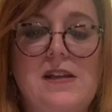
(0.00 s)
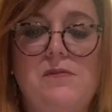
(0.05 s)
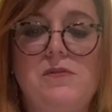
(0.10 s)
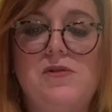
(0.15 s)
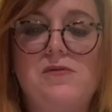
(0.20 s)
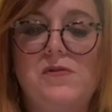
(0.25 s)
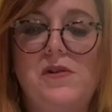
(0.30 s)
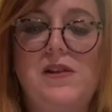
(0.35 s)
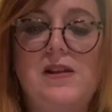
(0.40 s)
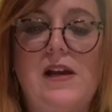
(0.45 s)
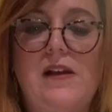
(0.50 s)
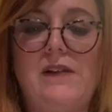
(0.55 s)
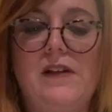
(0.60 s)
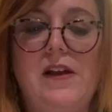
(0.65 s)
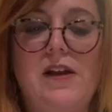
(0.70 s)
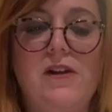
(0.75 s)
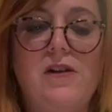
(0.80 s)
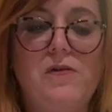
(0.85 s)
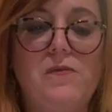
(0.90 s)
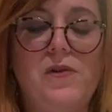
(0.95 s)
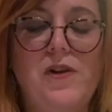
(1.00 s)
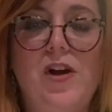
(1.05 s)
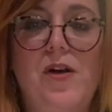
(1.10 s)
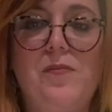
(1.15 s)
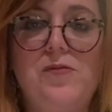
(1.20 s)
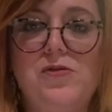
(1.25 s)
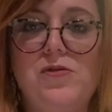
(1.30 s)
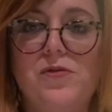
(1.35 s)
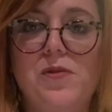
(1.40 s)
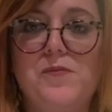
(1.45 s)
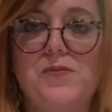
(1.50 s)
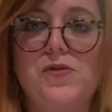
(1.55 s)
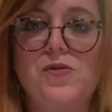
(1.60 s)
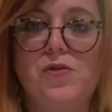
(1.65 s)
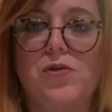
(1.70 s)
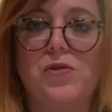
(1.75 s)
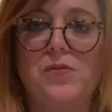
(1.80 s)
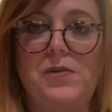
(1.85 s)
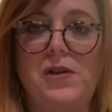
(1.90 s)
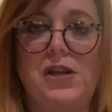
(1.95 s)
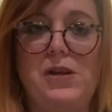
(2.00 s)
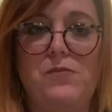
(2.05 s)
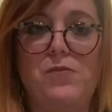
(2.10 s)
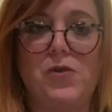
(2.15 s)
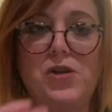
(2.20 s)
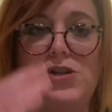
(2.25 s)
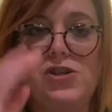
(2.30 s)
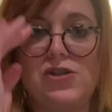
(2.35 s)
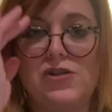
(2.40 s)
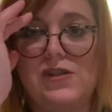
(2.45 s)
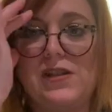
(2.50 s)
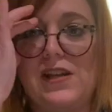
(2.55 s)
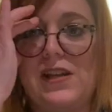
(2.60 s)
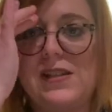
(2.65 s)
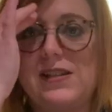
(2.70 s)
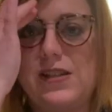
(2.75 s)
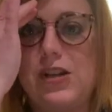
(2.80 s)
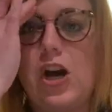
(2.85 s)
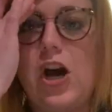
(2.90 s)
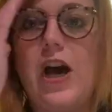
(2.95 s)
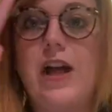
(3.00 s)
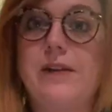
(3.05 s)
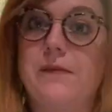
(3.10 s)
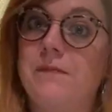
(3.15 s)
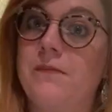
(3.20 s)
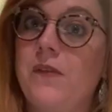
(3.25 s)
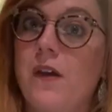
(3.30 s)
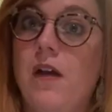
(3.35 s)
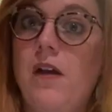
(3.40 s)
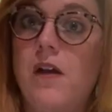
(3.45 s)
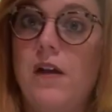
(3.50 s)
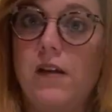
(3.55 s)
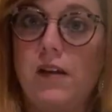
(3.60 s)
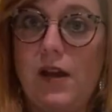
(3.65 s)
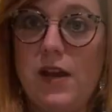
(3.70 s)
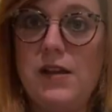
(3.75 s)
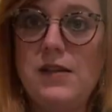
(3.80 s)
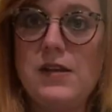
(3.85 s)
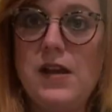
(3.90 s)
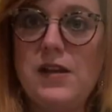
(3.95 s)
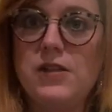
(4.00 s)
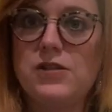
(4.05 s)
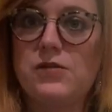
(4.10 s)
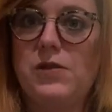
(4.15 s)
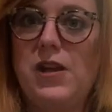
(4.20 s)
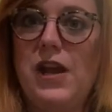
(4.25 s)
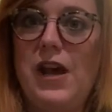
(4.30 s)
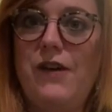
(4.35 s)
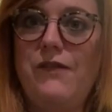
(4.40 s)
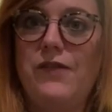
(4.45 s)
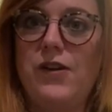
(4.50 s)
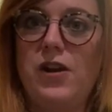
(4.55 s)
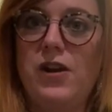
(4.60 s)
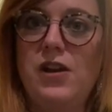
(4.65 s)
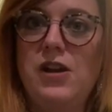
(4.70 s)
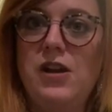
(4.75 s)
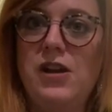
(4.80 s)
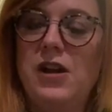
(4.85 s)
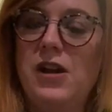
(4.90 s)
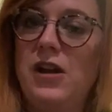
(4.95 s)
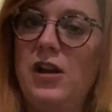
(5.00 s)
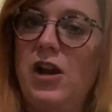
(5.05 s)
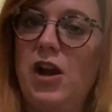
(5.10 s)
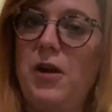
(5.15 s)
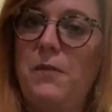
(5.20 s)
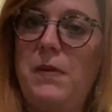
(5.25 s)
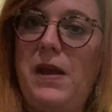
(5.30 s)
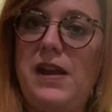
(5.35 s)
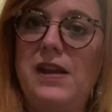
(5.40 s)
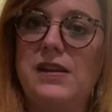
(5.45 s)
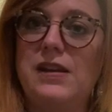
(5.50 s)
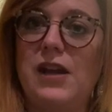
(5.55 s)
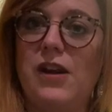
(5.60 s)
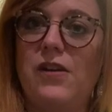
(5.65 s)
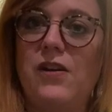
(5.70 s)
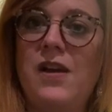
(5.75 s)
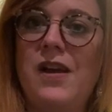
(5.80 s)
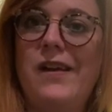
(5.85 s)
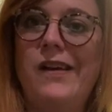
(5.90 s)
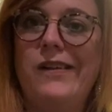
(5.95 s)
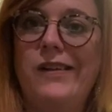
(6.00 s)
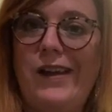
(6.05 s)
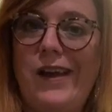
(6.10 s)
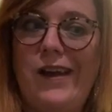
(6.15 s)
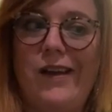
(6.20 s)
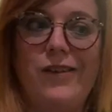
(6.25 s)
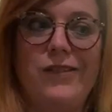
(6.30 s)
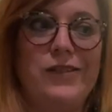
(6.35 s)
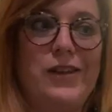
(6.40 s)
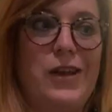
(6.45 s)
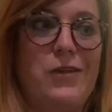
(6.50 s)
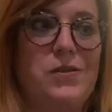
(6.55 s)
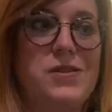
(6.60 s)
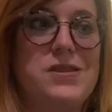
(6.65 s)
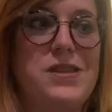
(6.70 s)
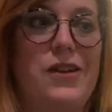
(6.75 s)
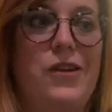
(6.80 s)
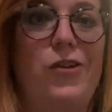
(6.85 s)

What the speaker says: between that layer will help to absorb any moisture that gets caught, okay? So we have our pan now. Now, like we said